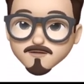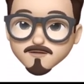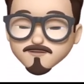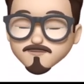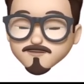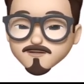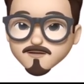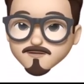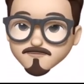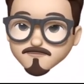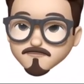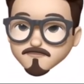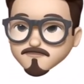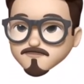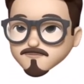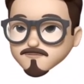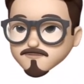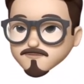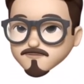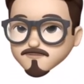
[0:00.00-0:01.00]

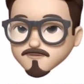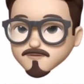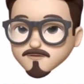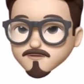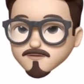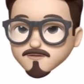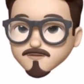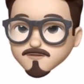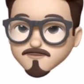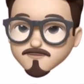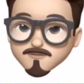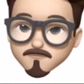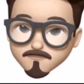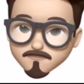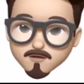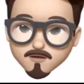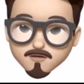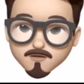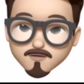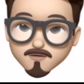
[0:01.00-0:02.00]
around
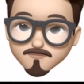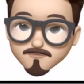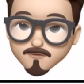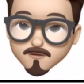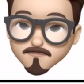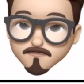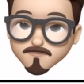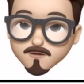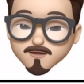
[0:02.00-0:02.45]
somewhere near the top,